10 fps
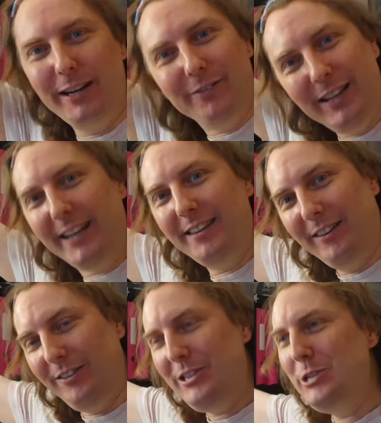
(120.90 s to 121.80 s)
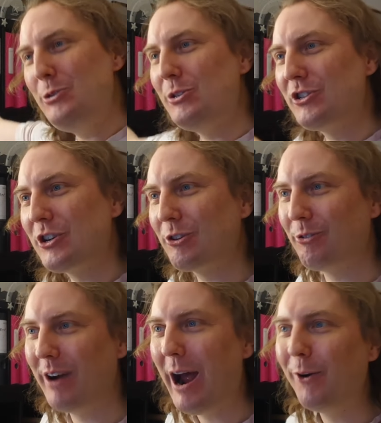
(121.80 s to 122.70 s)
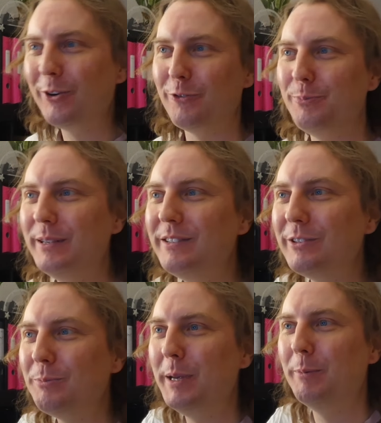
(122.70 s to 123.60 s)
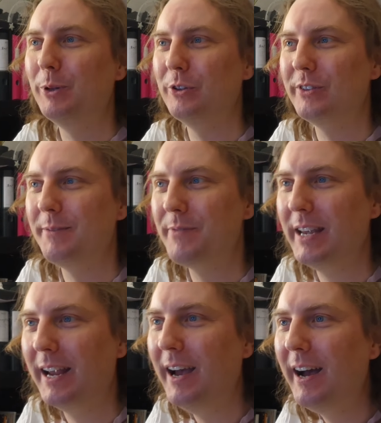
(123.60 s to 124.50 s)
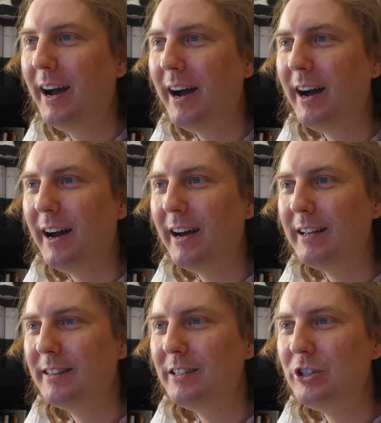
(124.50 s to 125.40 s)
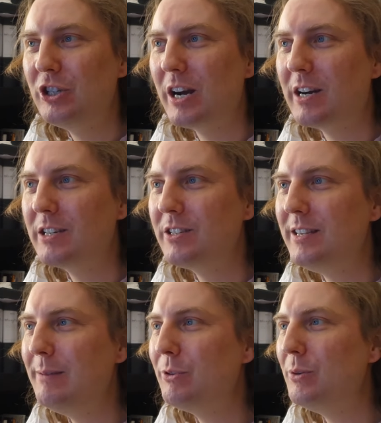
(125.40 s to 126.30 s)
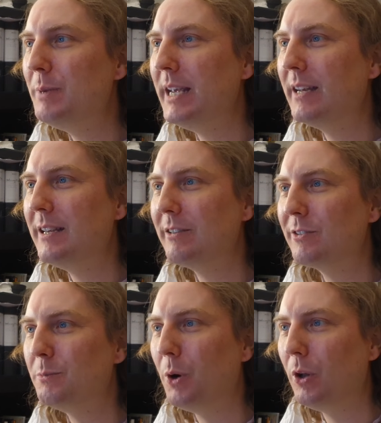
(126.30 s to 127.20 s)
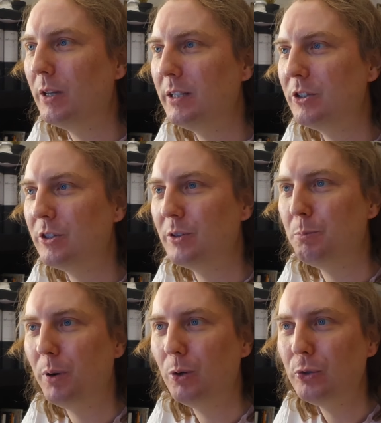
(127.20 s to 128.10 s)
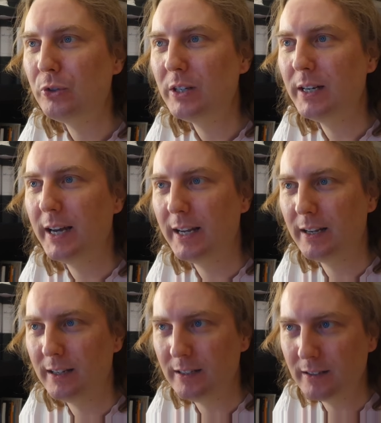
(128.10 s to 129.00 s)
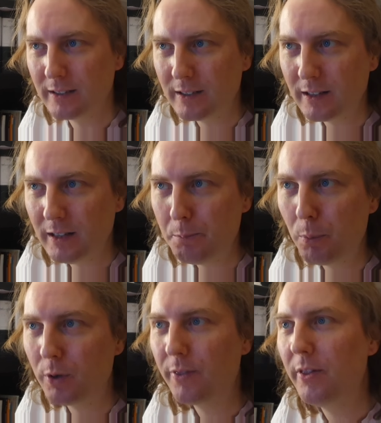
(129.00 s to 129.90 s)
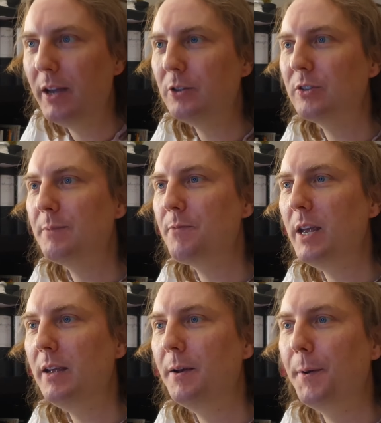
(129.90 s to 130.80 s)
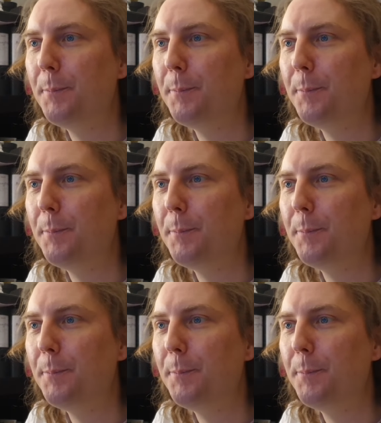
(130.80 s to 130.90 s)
we have like this huge crowd of business people or something. Uh, the chart seems to be getting smaller. It's just a poster and like a clipboard thing or something,